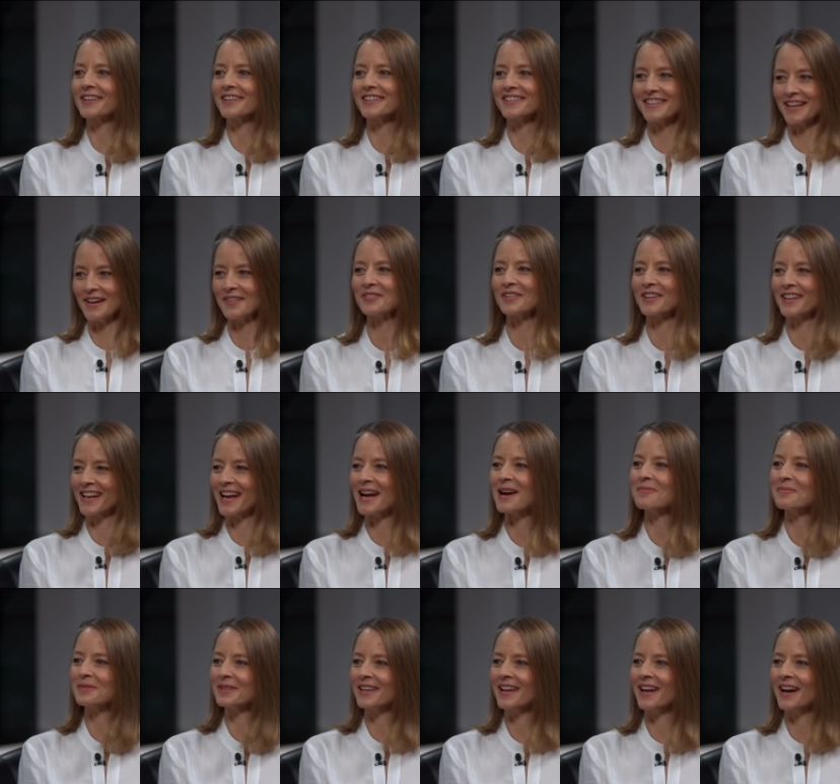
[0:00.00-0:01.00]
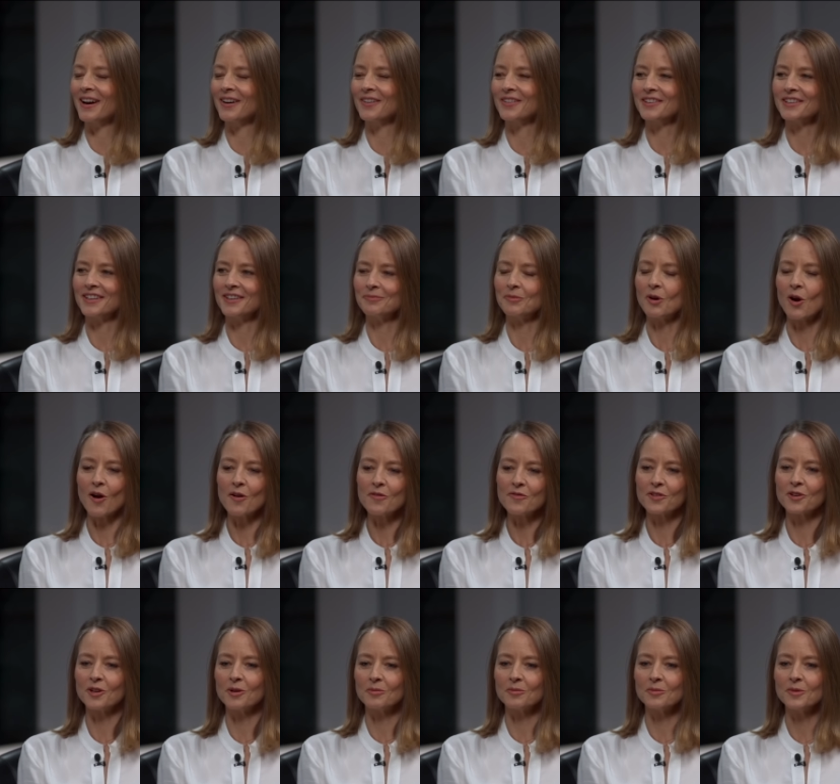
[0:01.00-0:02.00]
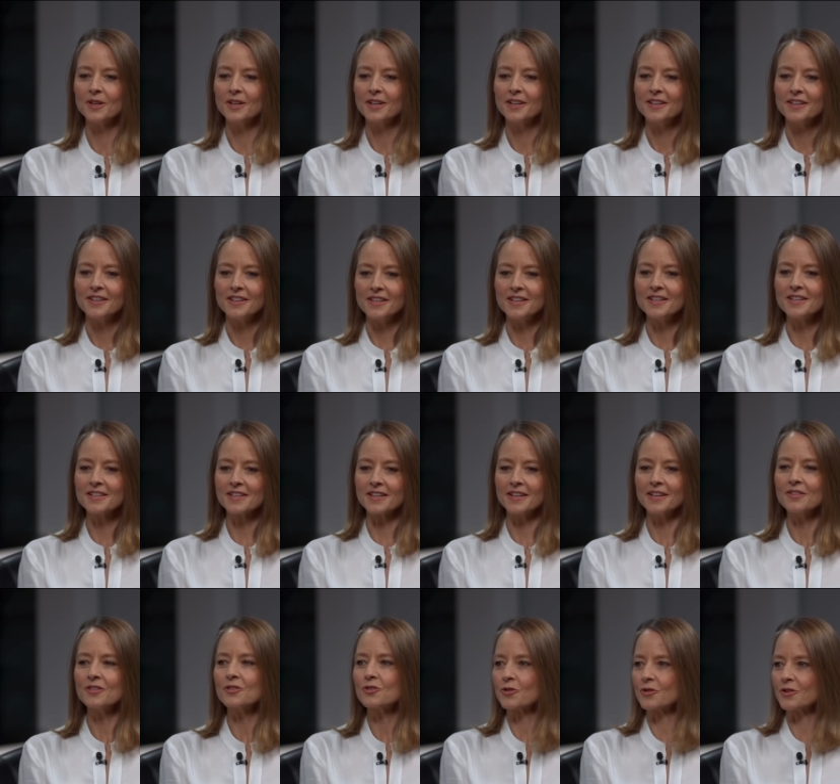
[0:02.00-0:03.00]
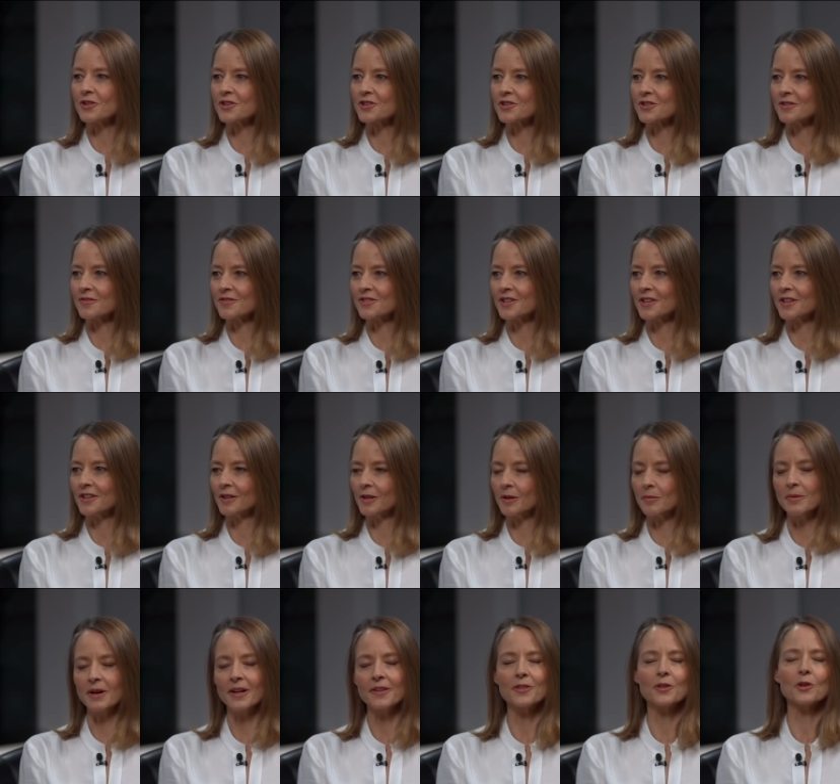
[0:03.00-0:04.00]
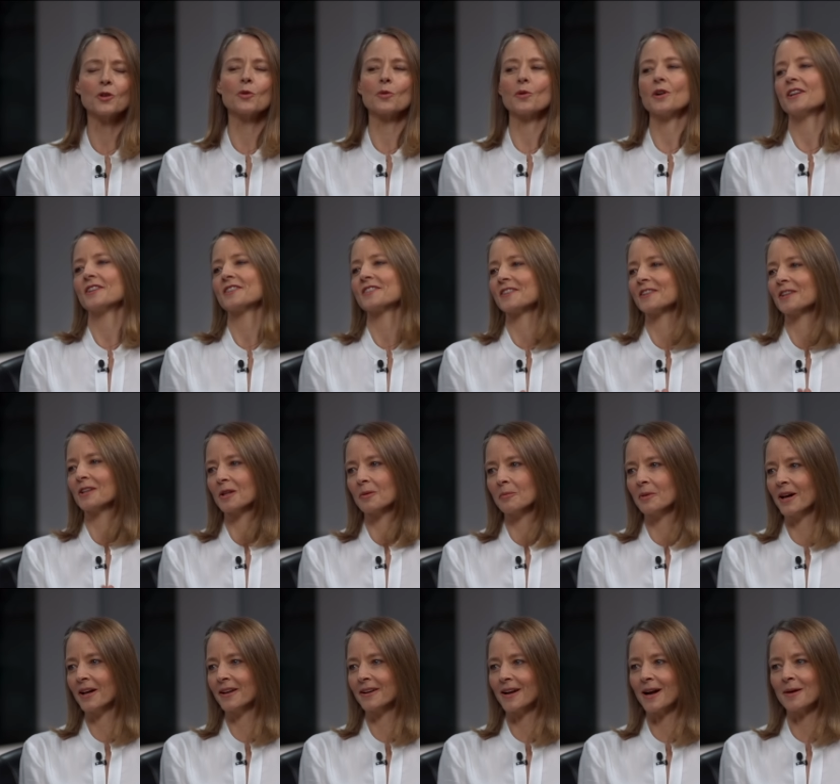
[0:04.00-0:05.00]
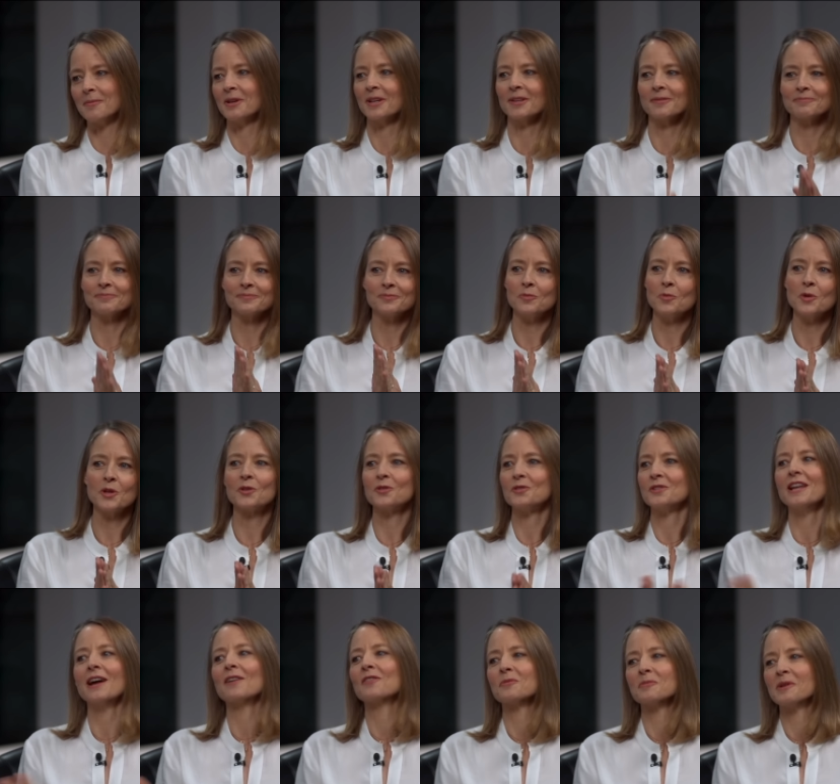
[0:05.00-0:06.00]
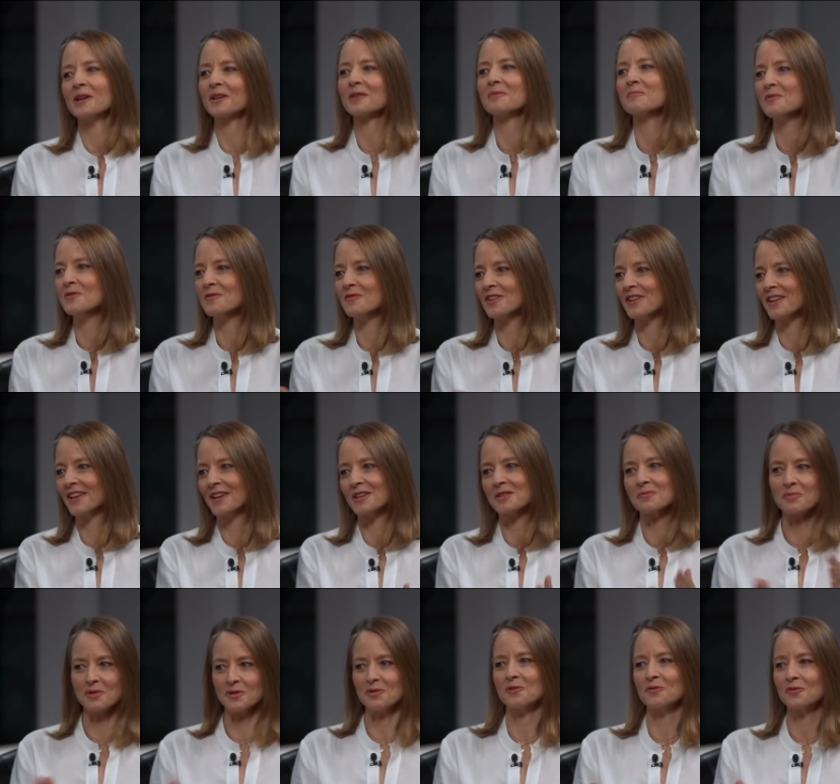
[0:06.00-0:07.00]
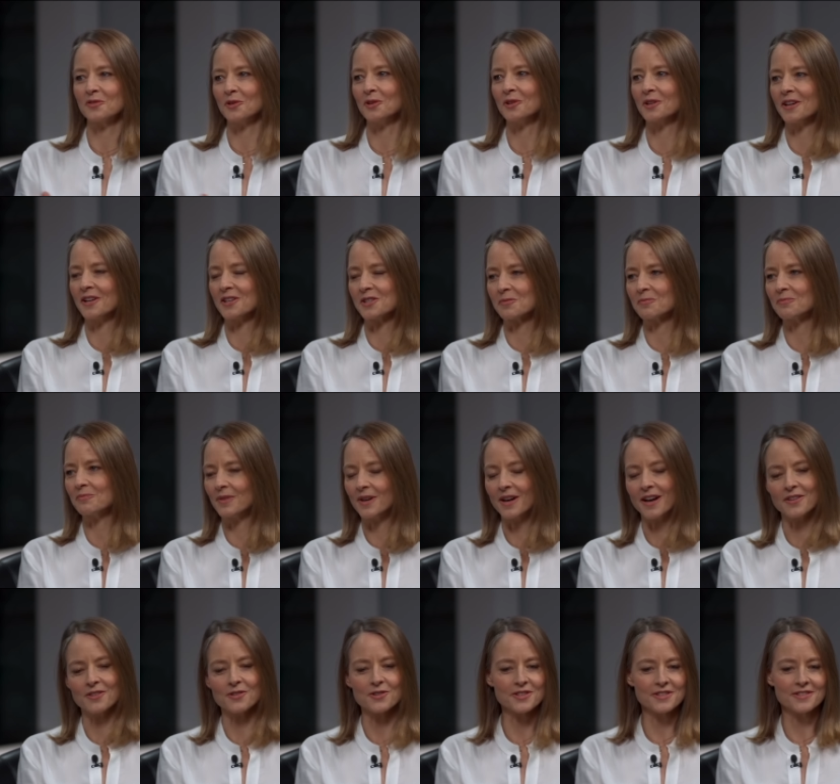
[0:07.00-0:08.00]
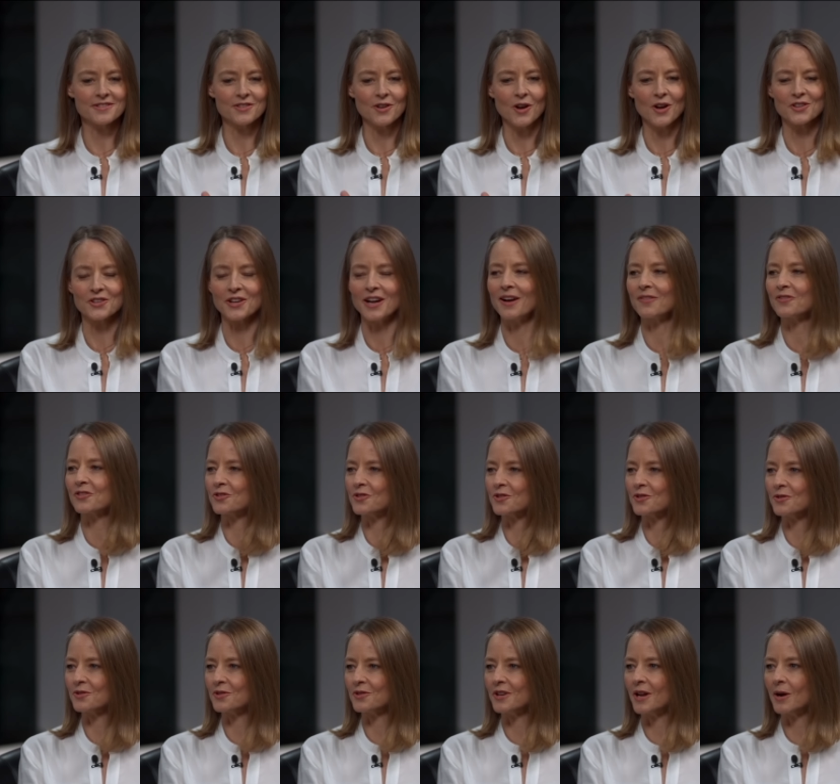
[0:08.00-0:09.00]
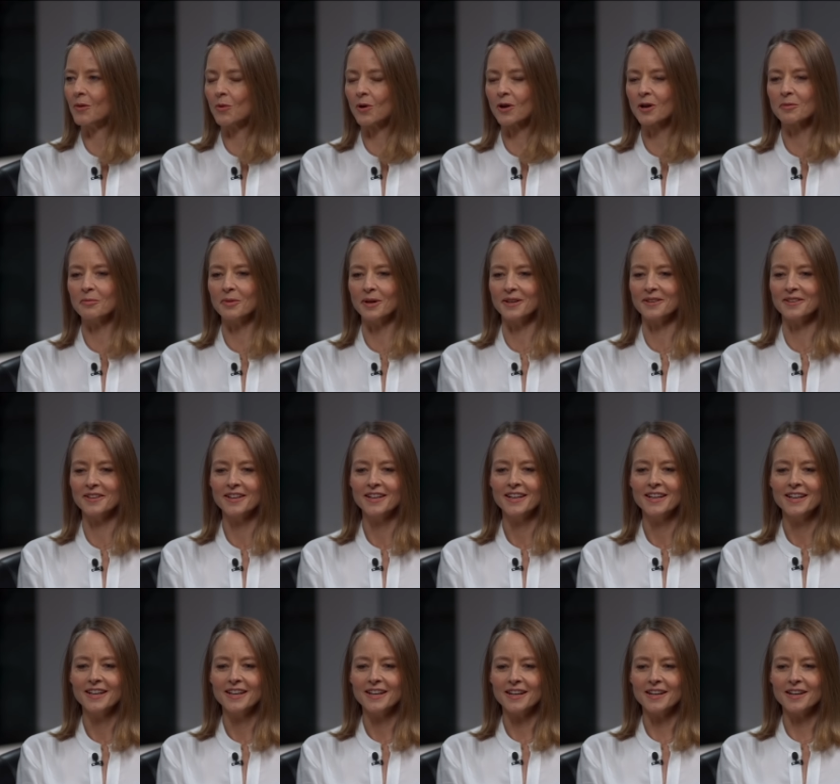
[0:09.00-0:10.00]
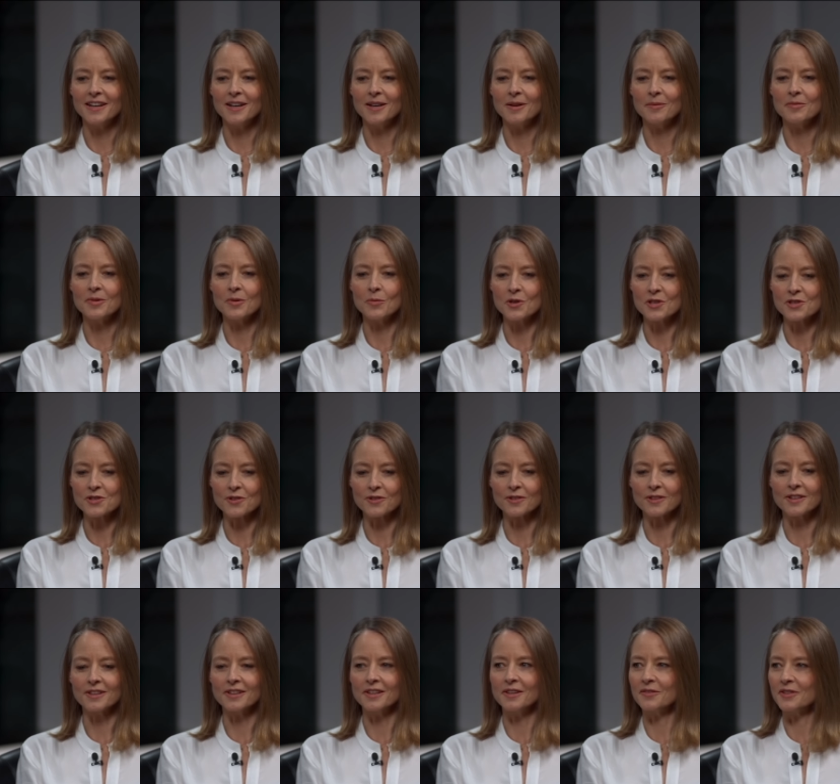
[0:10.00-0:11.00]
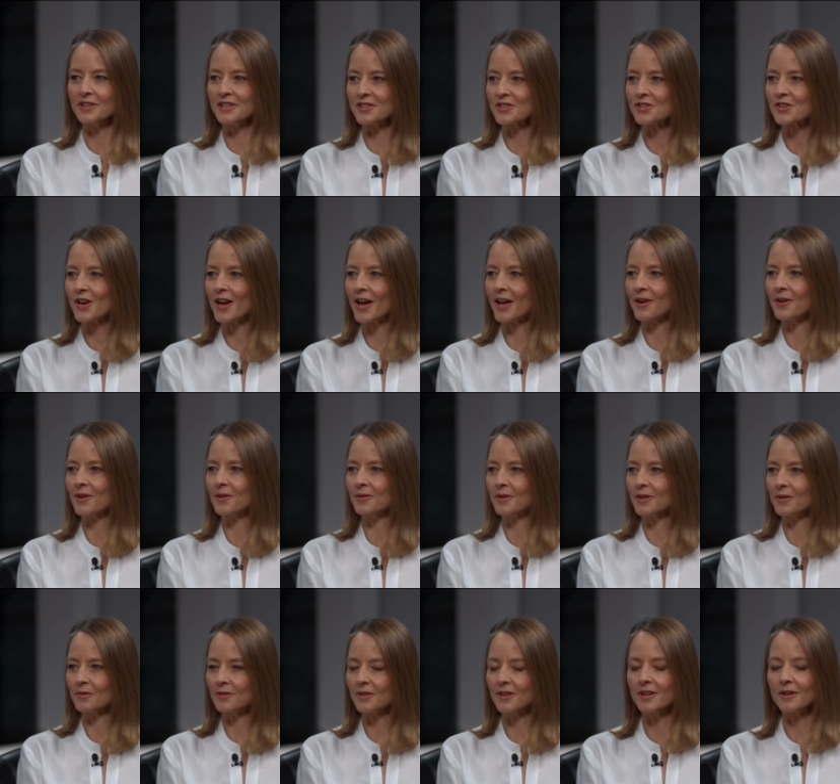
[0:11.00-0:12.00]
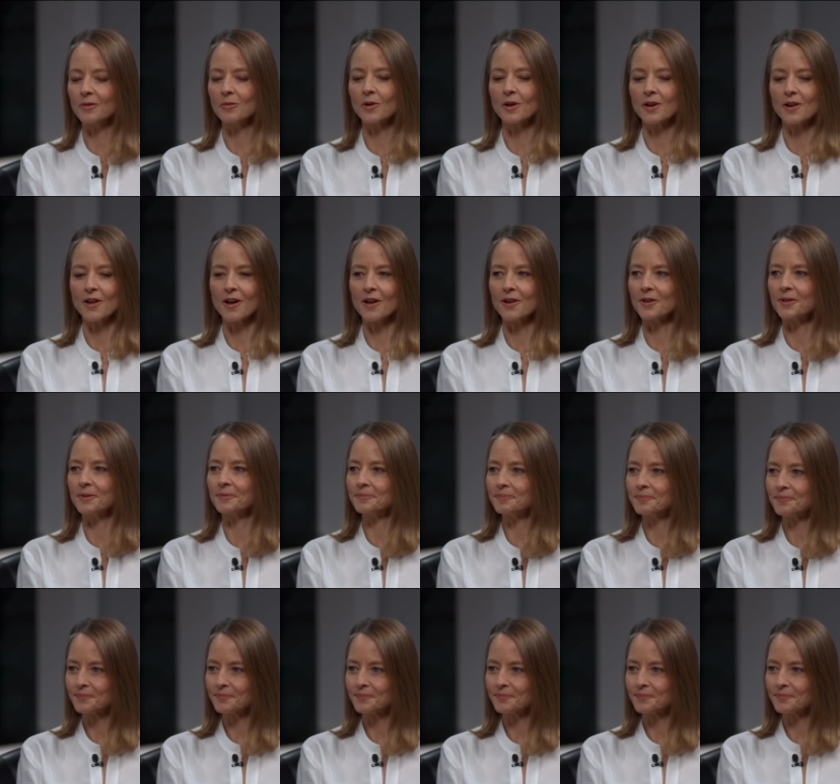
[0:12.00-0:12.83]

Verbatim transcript: could definitely happen now. Um, our film is in the tradition of Sidney yeah. Lumet, the great Sidney Lumet. Yeah. I mean, we could never make a movie as beautiful as either Dog Day Afternoon or Network, right. but um, we certainly live in his shadow, and, and what an honor.